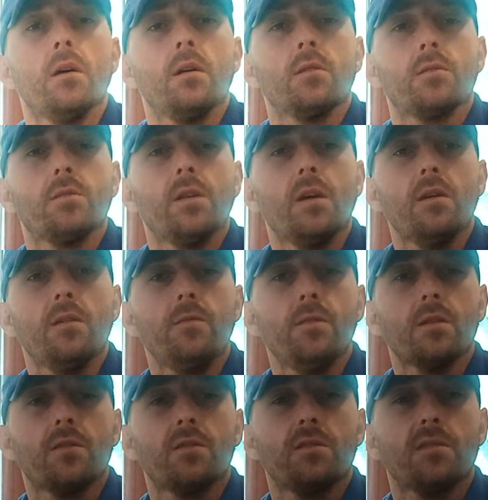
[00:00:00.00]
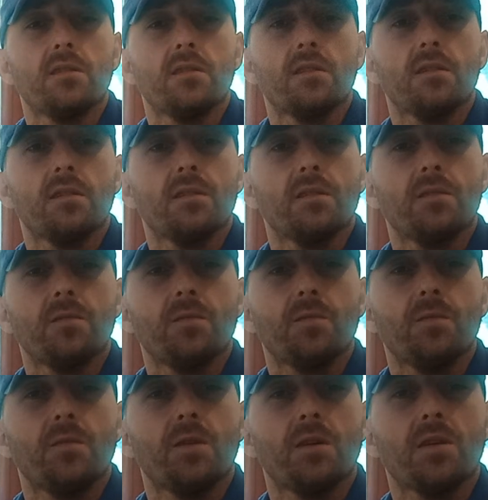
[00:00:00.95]
Today
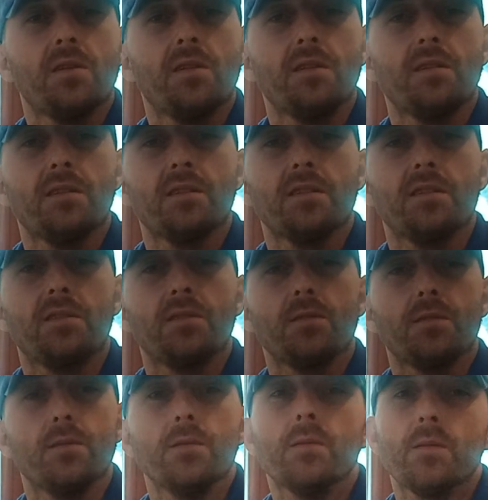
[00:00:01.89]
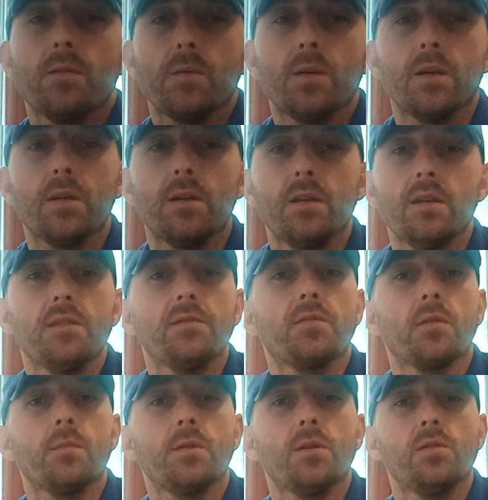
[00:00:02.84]
we're going to read
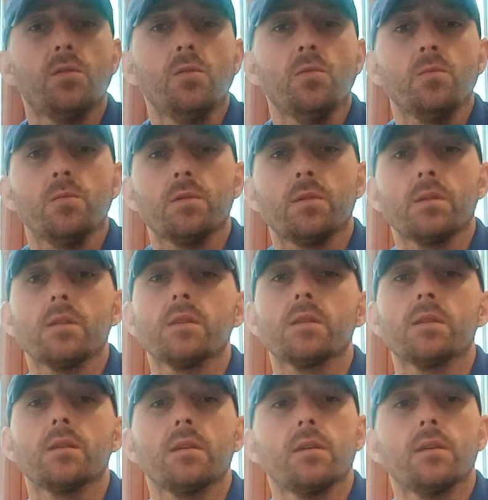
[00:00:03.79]
from the runes.